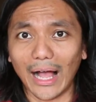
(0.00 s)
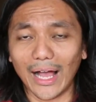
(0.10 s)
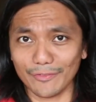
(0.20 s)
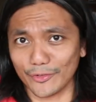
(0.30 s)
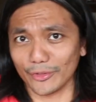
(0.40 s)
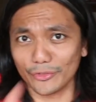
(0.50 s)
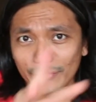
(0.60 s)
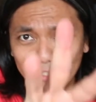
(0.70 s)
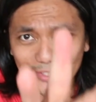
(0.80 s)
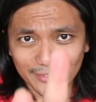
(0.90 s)
I've got
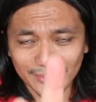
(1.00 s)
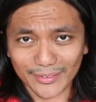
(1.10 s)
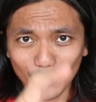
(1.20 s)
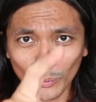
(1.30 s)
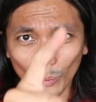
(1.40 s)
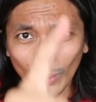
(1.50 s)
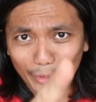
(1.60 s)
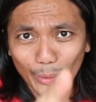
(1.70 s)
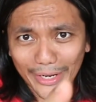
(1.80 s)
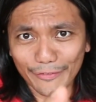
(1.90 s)
3 kids,
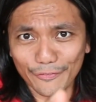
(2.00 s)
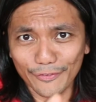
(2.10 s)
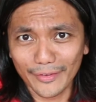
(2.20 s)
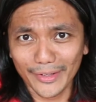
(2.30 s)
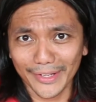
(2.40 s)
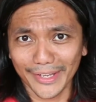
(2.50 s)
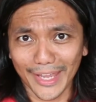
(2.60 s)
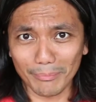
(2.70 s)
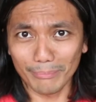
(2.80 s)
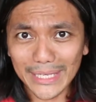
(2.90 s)
1 wife,
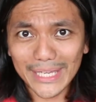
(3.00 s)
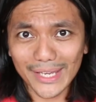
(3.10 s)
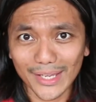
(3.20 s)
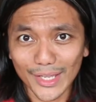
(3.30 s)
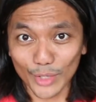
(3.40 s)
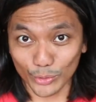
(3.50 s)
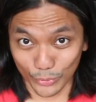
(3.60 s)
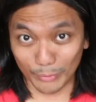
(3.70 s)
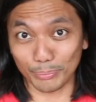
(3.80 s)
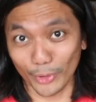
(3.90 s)
and me to
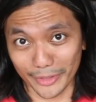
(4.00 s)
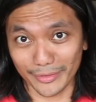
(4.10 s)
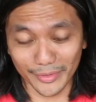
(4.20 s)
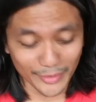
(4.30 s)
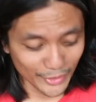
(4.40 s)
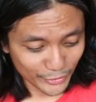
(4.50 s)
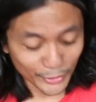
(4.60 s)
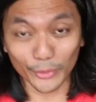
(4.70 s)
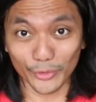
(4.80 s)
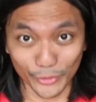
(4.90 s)
support.
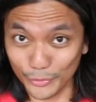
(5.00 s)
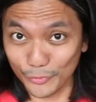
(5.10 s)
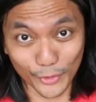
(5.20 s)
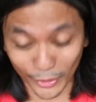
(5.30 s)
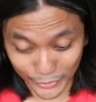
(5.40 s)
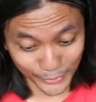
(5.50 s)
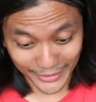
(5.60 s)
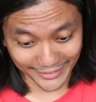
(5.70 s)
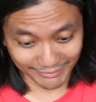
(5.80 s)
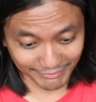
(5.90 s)
So you've got to
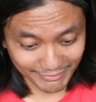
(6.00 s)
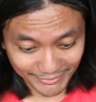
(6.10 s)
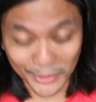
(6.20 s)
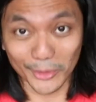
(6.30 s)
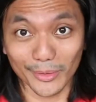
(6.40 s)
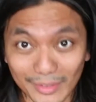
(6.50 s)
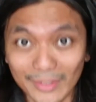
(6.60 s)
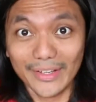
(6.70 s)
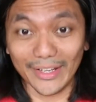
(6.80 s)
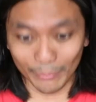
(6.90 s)
like, you know,
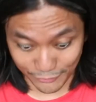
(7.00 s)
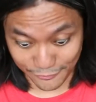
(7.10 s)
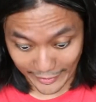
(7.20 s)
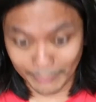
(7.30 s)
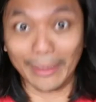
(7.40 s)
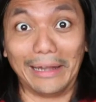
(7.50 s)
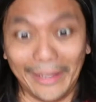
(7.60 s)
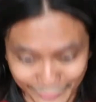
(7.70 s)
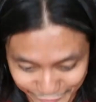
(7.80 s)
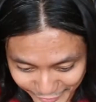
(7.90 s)
help fund my
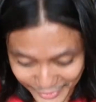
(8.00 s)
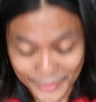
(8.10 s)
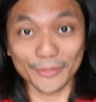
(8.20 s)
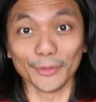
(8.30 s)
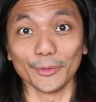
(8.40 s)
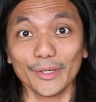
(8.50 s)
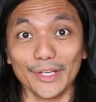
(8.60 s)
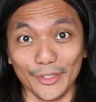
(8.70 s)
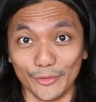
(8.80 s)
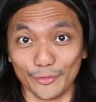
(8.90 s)
life. So
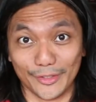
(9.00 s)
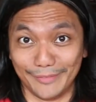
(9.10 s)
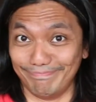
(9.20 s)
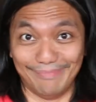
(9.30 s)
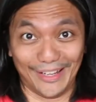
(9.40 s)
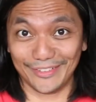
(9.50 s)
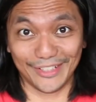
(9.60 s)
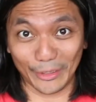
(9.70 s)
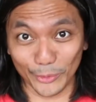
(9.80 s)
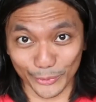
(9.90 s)
you actually
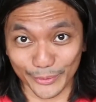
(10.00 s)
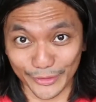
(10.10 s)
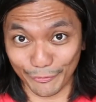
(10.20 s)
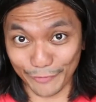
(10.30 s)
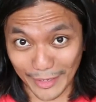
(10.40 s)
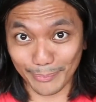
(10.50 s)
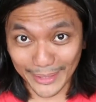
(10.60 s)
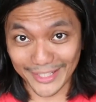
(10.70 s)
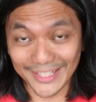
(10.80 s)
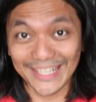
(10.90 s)
can go to the
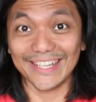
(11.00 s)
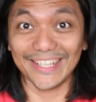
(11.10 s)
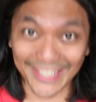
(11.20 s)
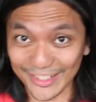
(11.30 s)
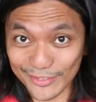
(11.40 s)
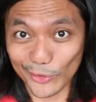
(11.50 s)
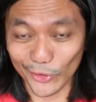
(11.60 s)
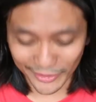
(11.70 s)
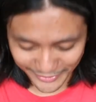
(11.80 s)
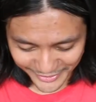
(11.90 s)
FatBidin
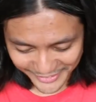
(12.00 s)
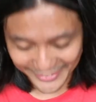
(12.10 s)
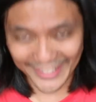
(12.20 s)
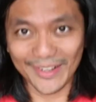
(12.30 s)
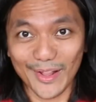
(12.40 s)
e-store, right?